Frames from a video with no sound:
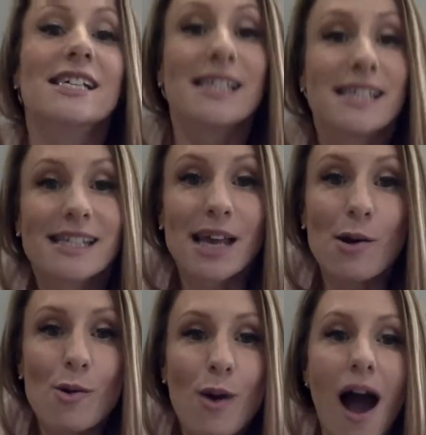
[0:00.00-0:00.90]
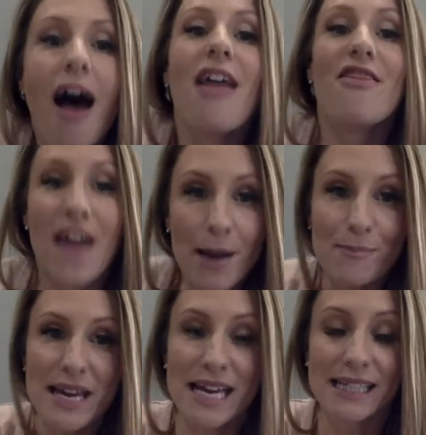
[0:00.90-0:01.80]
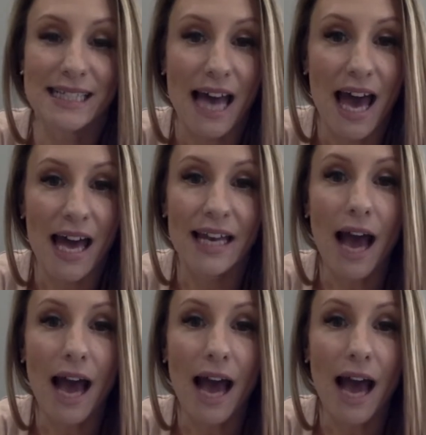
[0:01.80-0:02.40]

So that being said,